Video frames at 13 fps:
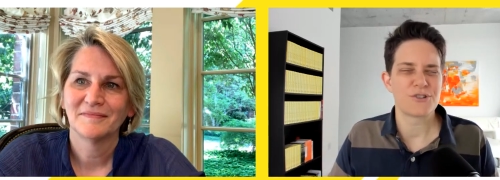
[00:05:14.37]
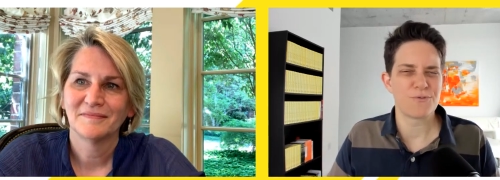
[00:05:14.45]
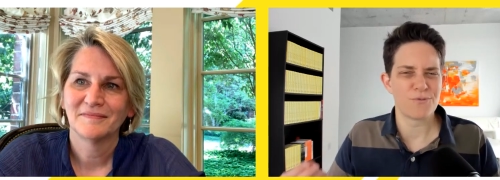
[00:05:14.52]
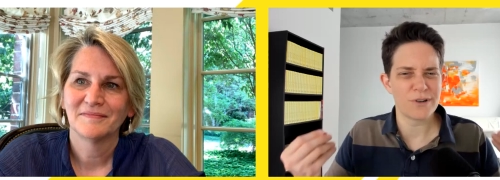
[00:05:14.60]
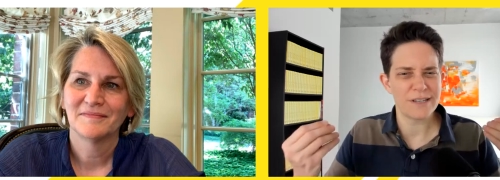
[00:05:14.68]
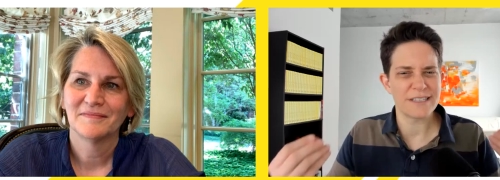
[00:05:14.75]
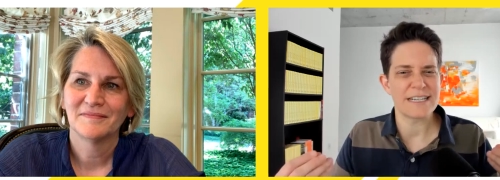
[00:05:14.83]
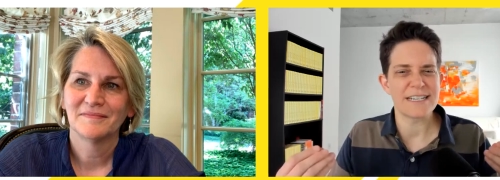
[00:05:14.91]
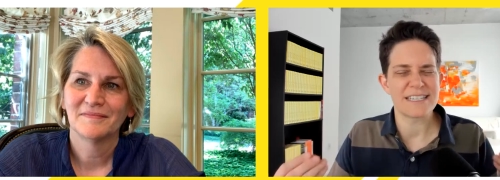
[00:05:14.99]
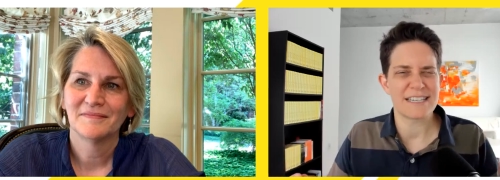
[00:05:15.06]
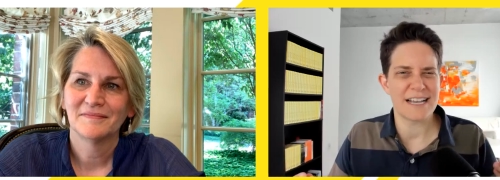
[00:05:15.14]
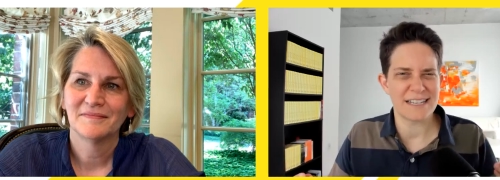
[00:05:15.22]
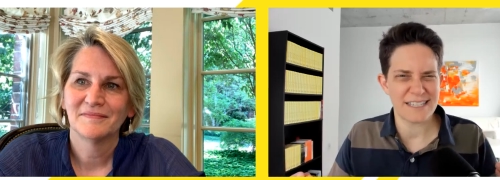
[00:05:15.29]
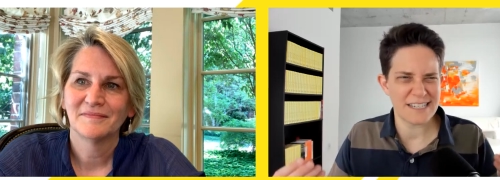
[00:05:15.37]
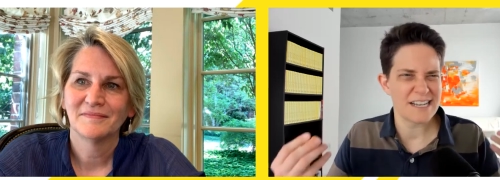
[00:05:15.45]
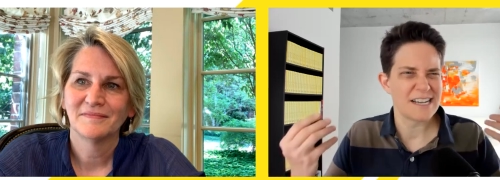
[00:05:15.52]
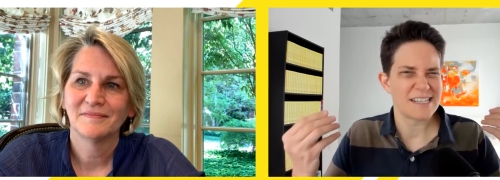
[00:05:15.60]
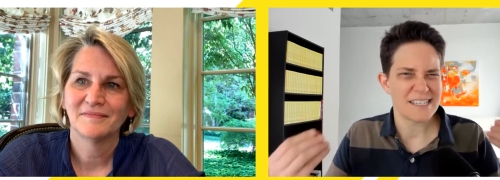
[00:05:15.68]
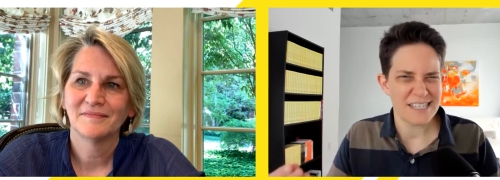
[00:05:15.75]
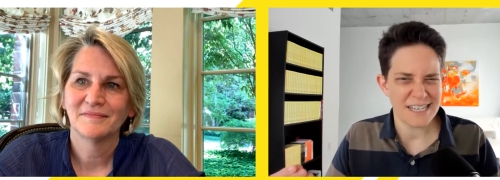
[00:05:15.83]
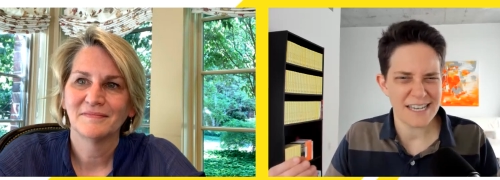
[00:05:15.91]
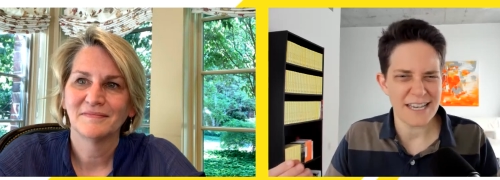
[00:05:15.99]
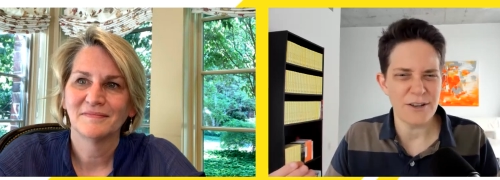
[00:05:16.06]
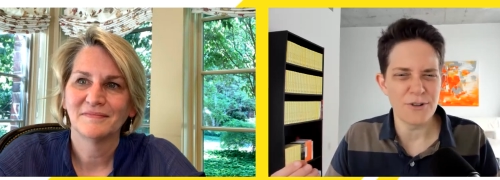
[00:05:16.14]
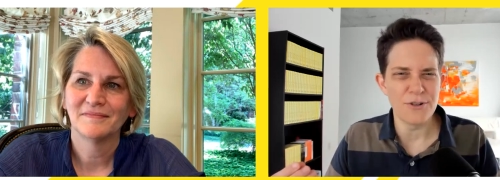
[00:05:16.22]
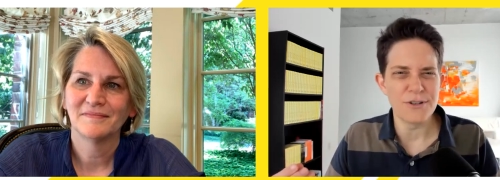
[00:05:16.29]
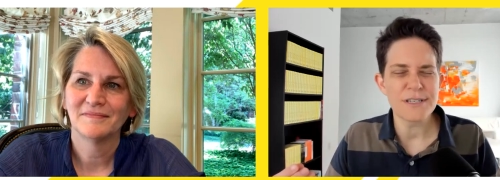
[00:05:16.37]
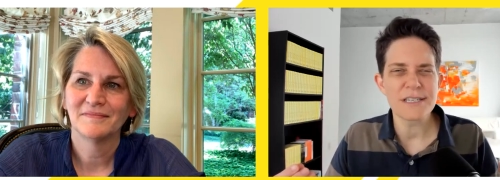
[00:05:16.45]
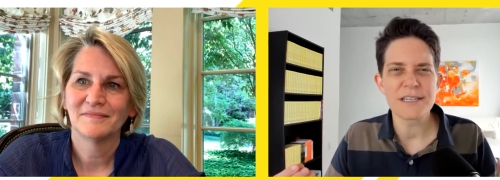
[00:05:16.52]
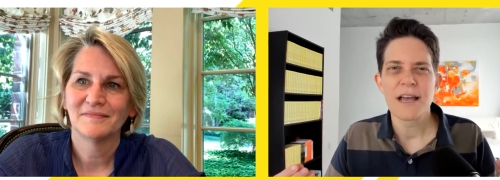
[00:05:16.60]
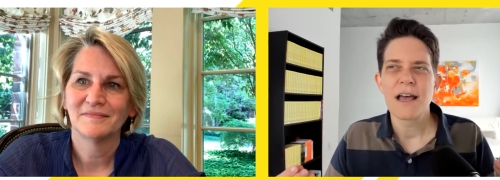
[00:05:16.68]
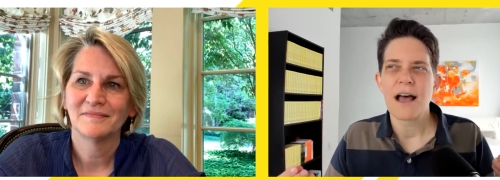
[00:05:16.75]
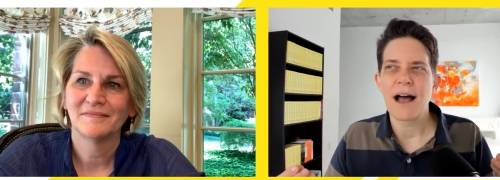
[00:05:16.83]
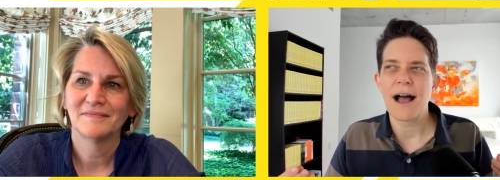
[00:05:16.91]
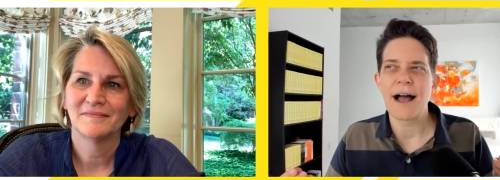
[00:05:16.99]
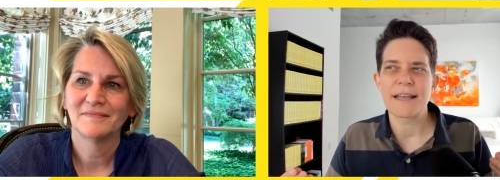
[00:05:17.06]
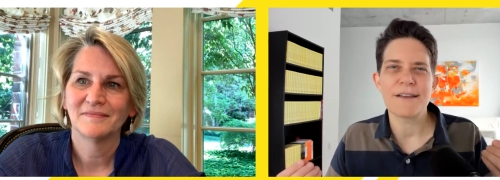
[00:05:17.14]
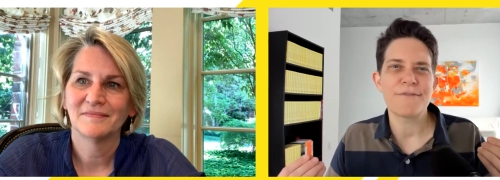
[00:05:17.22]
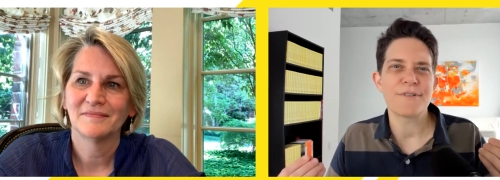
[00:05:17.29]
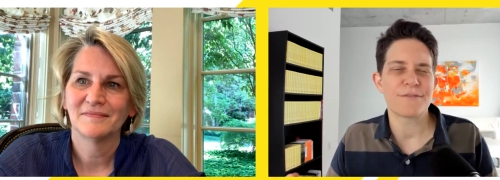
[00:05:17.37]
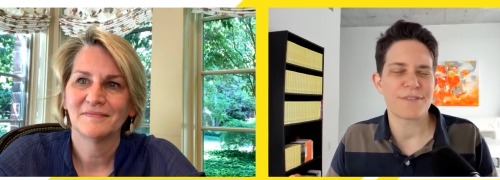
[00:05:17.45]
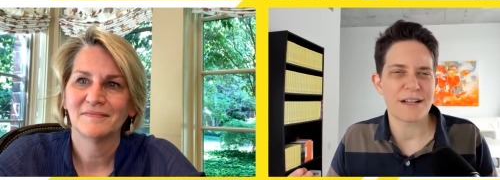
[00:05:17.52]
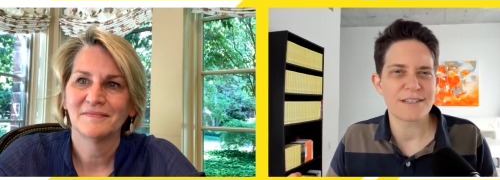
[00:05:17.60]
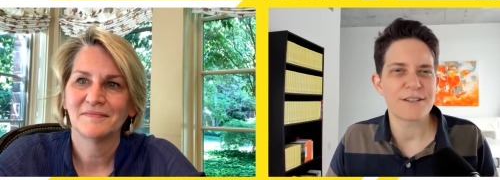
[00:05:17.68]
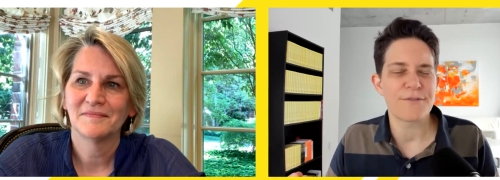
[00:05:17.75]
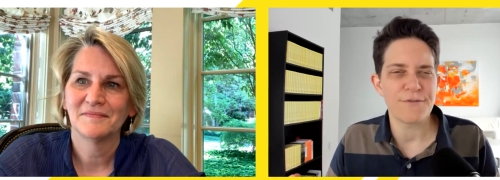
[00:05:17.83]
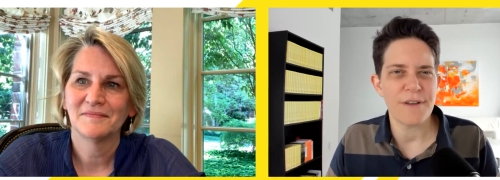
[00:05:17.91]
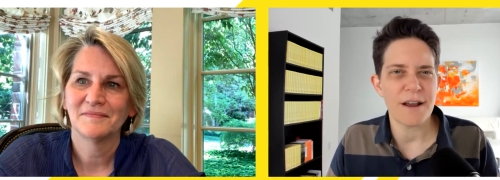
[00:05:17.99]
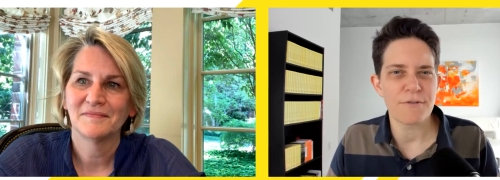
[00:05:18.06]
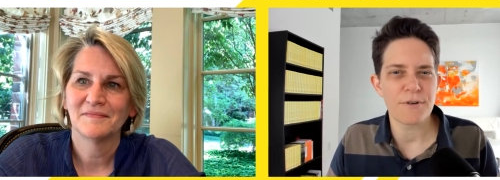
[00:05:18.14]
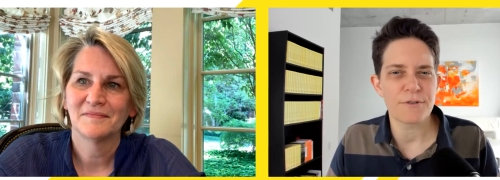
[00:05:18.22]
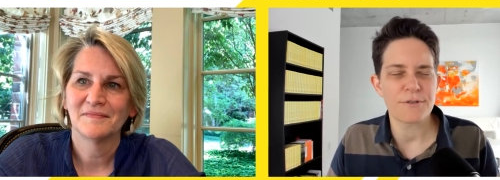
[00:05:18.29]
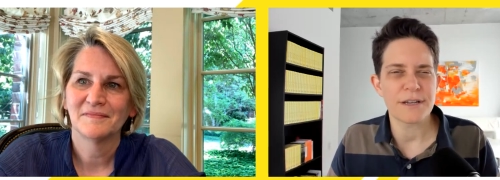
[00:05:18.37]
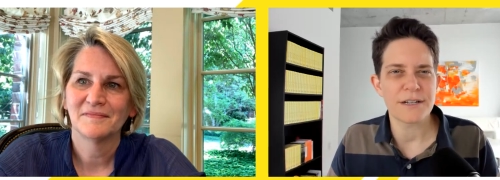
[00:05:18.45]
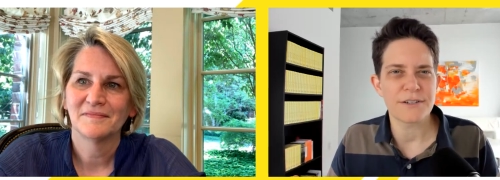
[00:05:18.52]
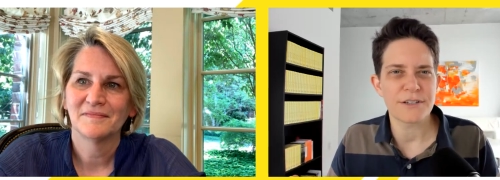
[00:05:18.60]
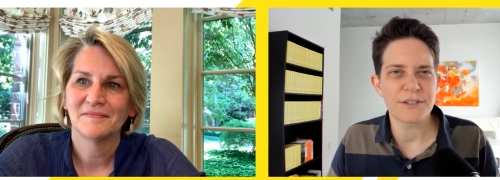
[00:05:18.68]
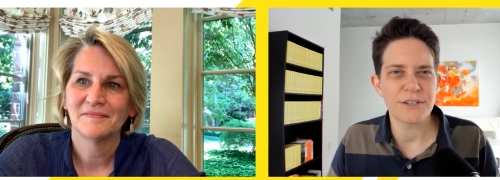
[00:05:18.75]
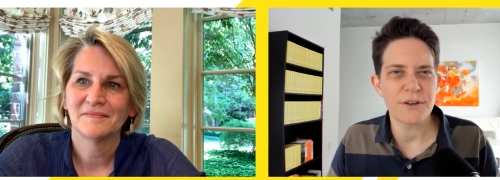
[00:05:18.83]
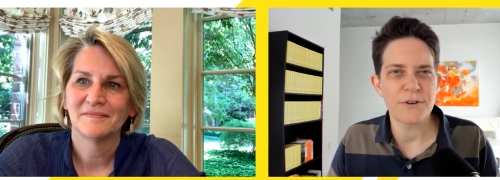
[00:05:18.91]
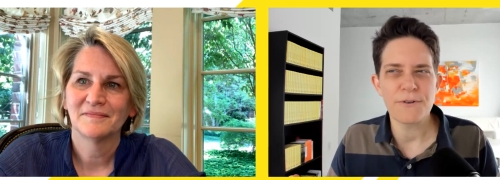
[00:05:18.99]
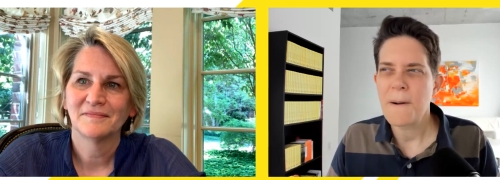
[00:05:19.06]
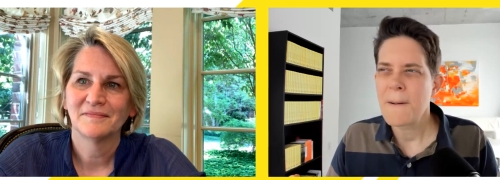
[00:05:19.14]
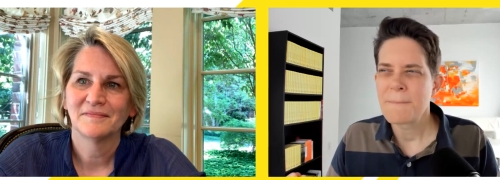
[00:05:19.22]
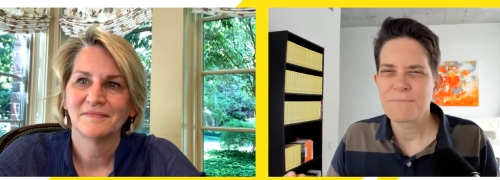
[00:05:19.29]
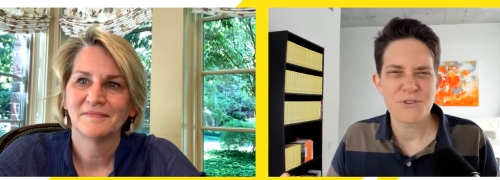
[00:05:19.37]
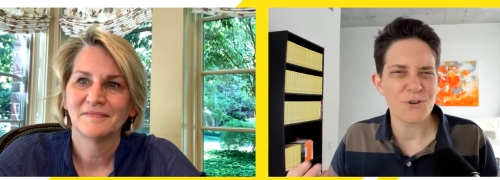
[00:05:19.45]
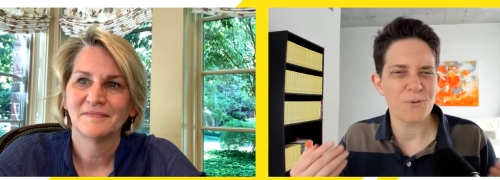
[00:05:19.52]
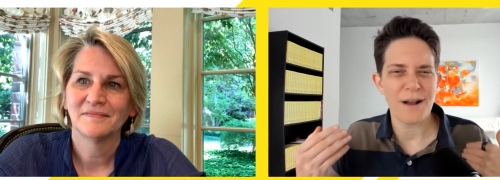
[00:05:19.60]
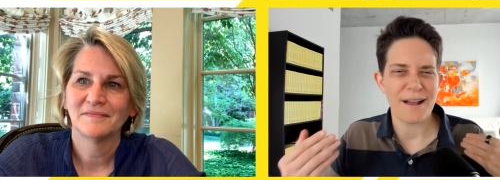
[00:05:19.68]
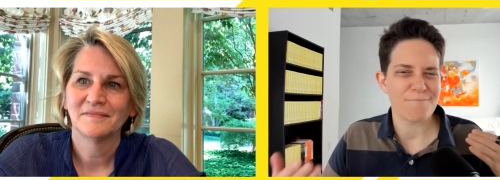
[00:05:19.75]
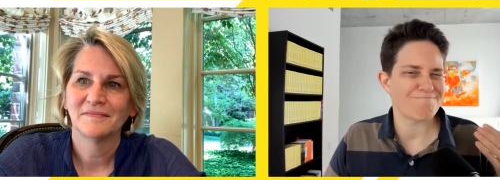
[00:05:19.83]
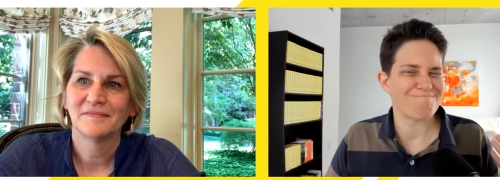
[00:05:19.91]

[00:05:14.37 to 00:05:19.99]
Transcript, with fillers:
Speaker 1: to really assess skills, uh, even if that's the fairer thing to do. So